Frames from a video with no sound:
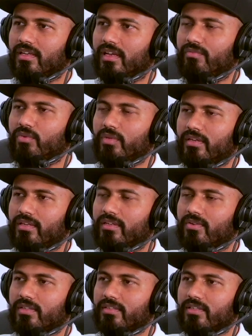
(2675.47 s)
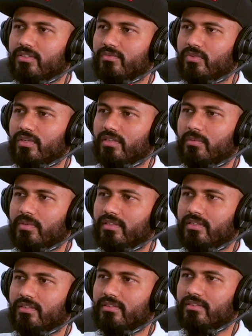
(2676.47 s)
Have you done any translation for anybody? No,
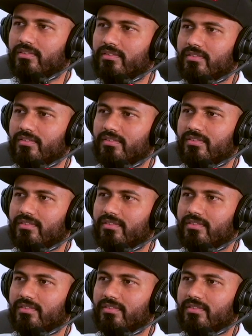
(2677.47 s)
no.